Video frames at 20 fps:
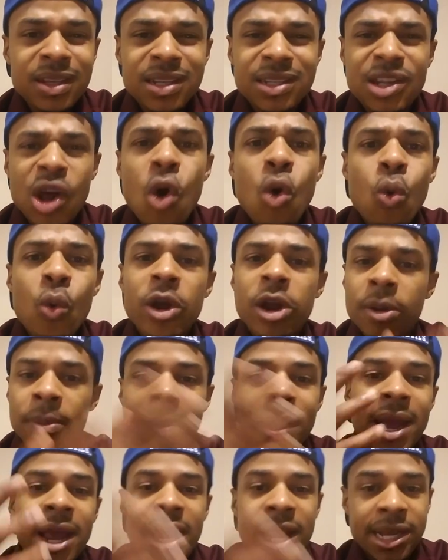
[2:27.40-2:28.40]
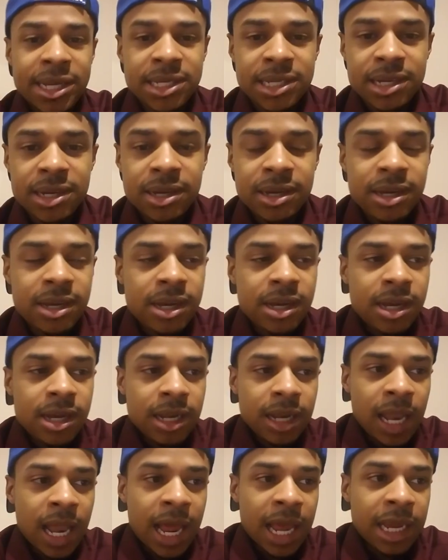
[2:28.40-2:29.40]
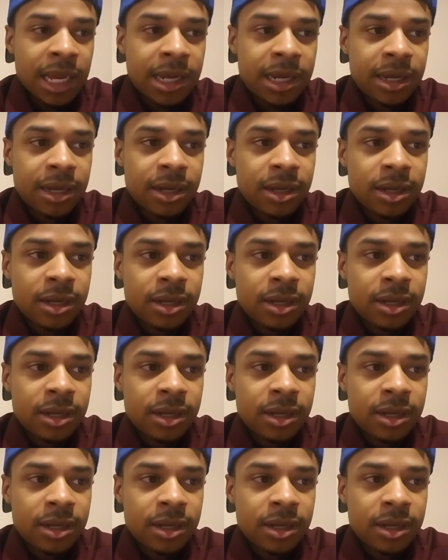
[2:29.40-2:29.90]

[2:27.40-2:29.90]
don't wear a mask. Like